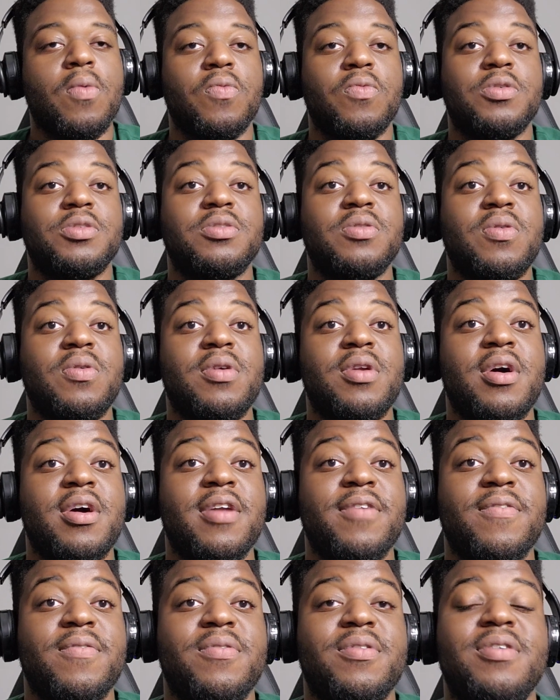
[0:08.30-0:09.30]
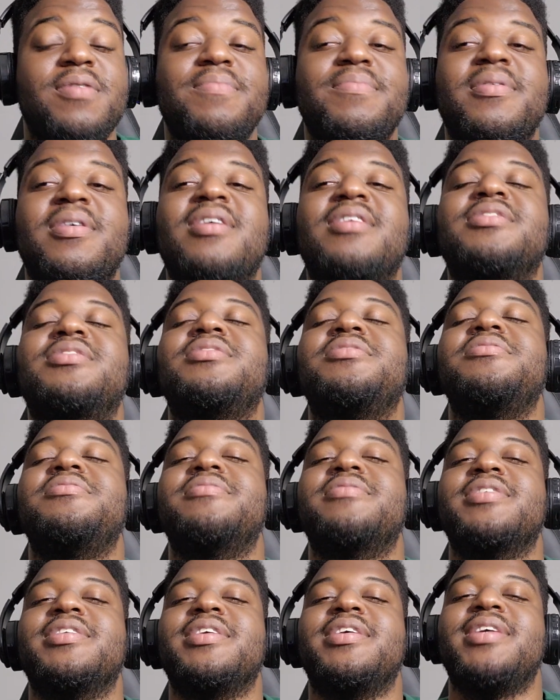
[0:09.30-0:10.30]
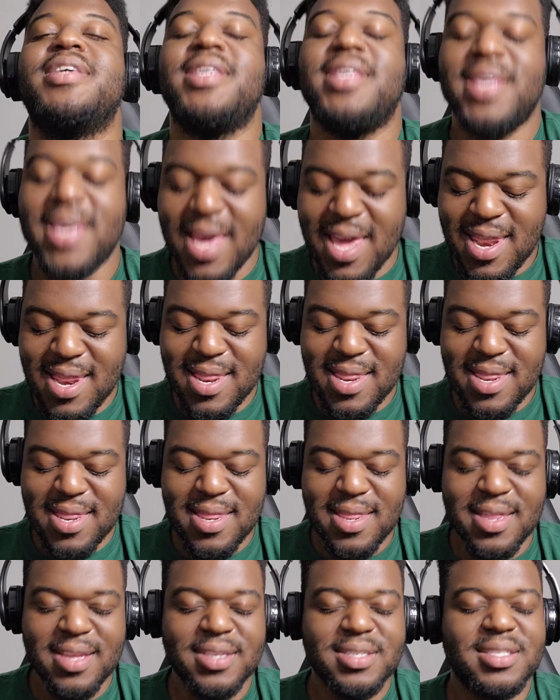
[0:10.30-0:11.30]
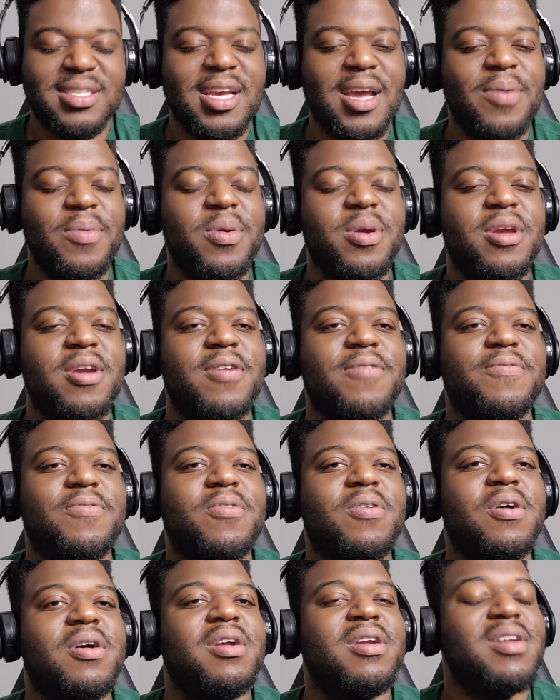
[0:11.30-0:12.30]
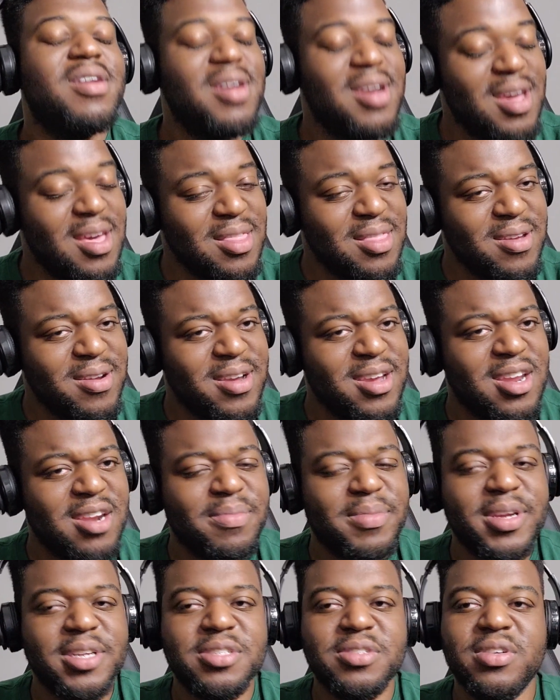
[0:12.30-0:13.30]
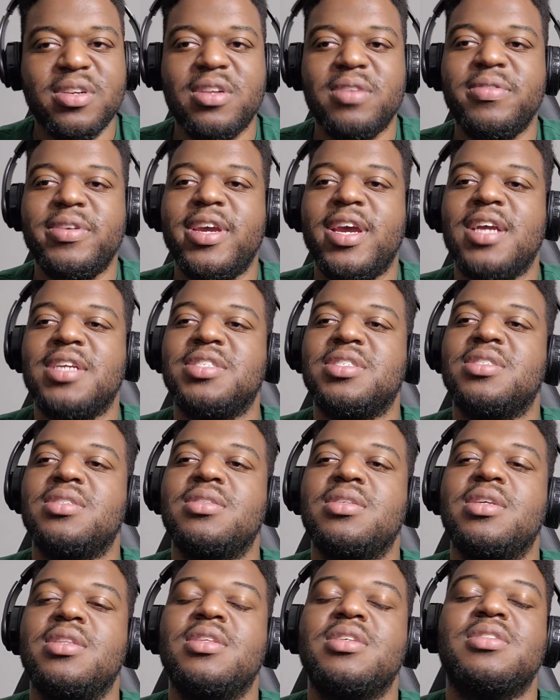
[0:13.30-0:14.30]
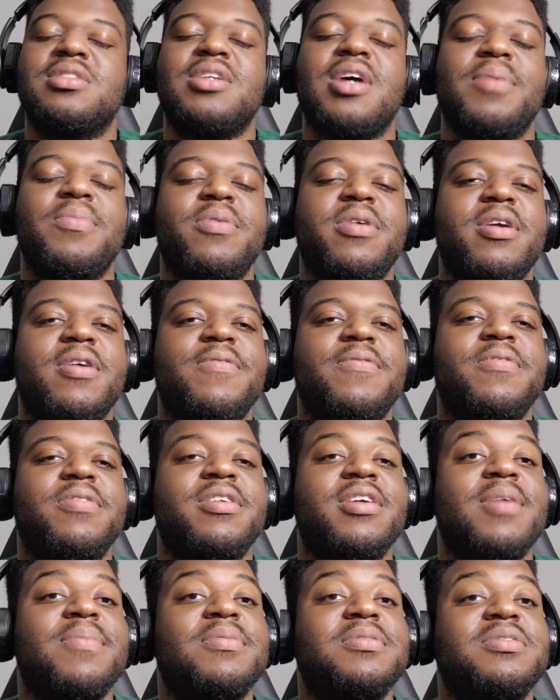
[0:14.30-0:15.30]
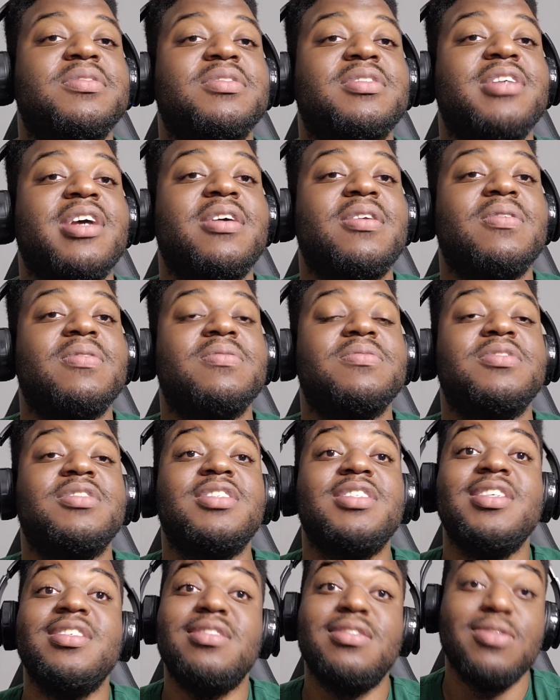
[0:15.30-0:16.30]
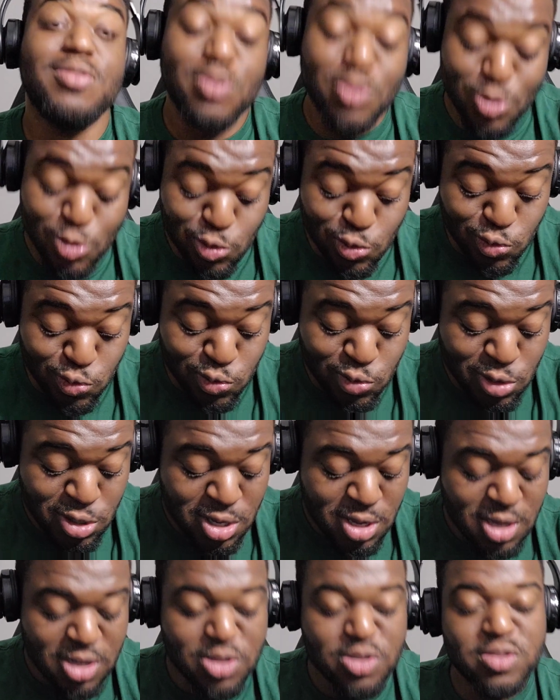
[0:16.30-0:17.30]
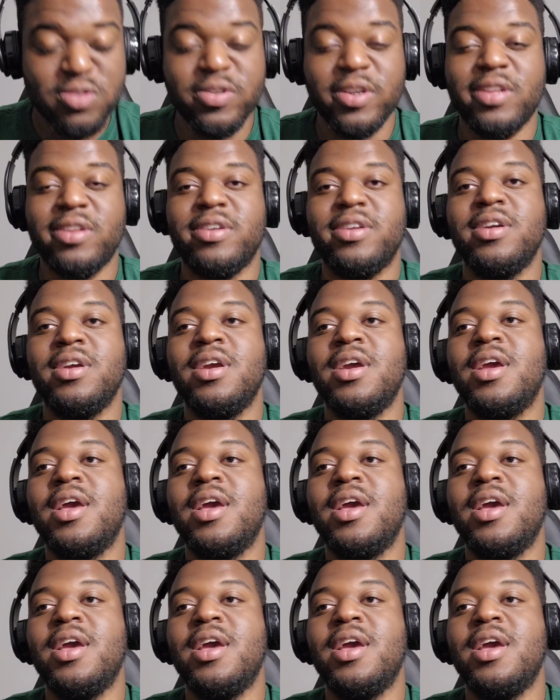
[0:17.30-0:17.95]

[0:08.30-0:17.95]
What's going on everyone? Boss here again. This time we're here for another anime trailer reaction, and this time we're here for The Eminence of Shadow Season 2 trailer.